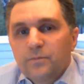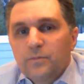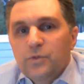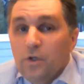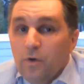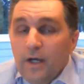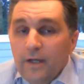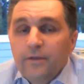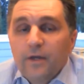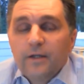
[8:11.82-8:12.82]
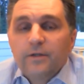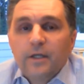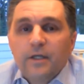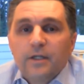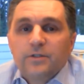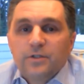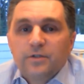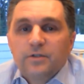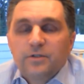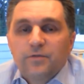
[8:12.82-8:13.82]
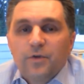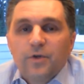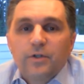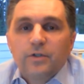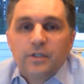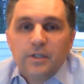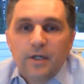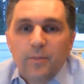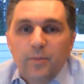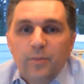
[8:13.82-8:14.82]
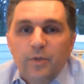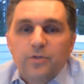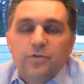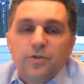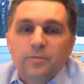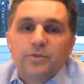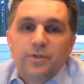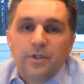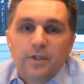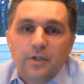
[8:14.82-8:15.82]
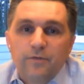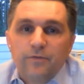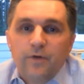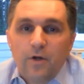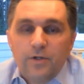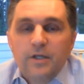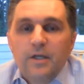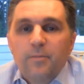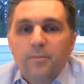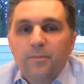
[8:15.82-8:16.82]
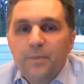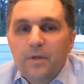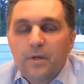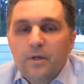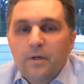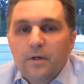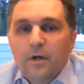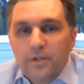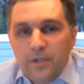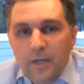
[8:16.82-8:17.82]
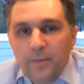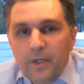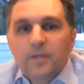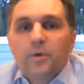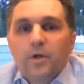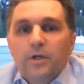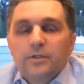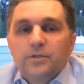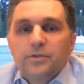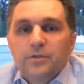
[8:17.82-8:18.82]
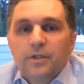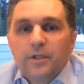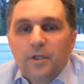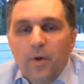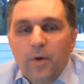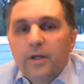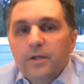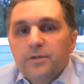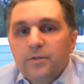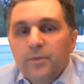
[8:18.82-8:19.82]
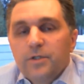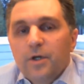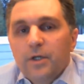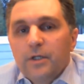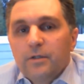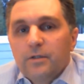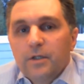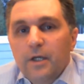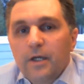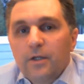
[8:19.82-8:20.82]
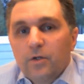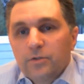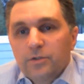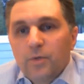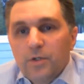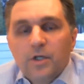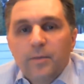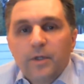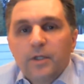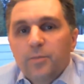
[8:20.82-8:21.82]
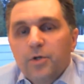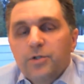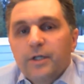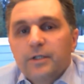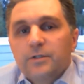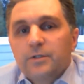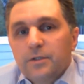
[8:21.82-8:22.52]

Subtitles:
So I think it's a very good time in terms of our team, our timing in the markets and the commodities that we target, and also our timing in the projects,